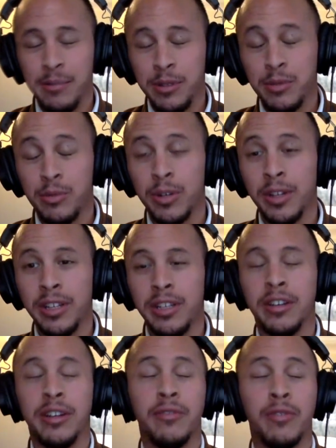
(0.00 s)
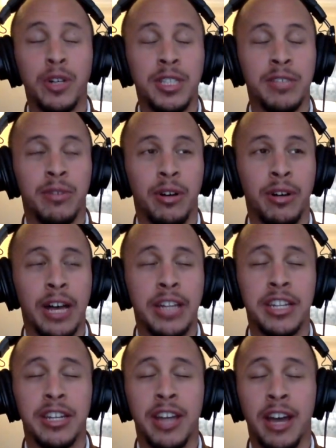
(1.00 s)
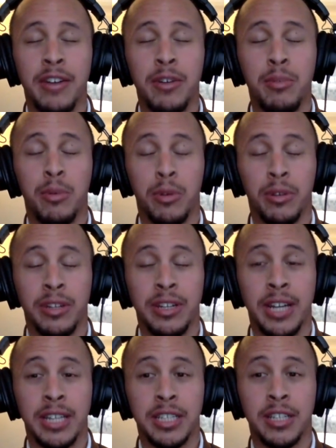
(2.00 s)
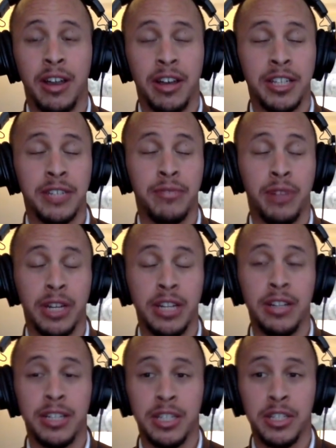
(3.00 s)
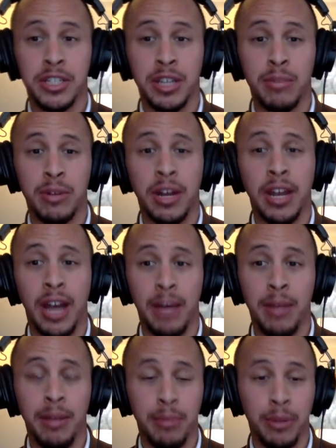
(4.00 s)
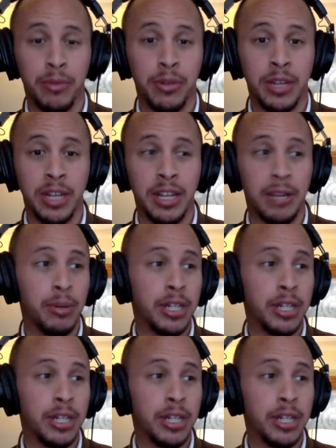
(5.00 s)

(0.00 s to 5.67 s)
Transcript: It was really good. First of all, I did not know Portland gets as hot as it fucking does in the summer, and I'm not built for the heat.